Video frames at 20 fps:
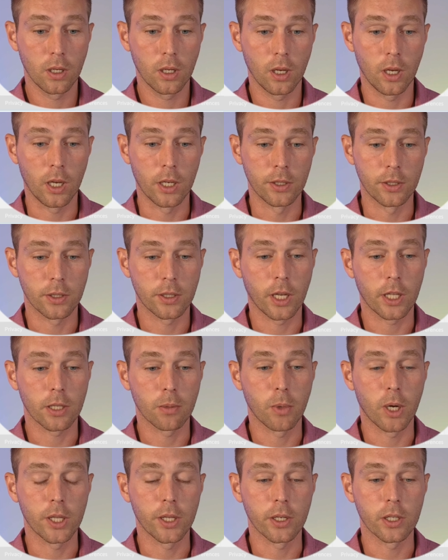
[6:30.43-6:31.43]
and it
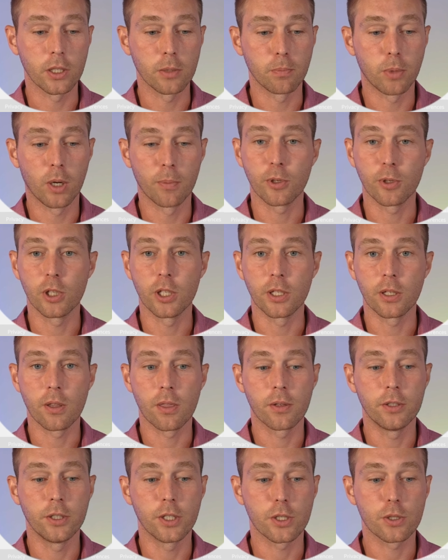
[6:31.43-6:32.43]
automatically populated
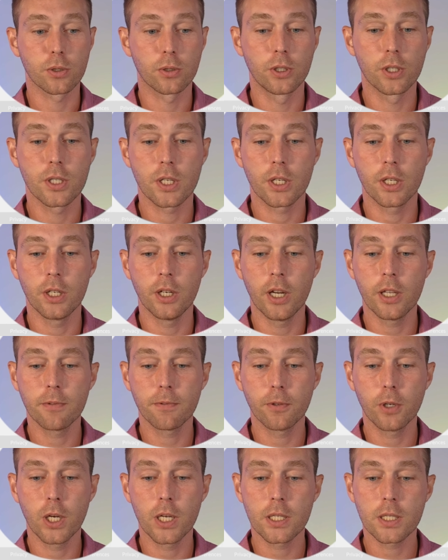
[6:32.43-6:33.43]
the resource ARN
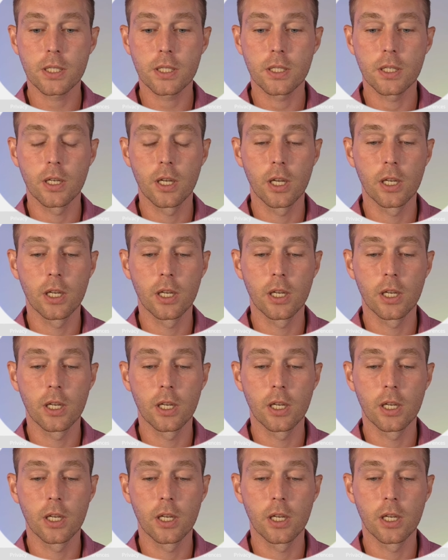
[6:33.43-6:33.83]
for us.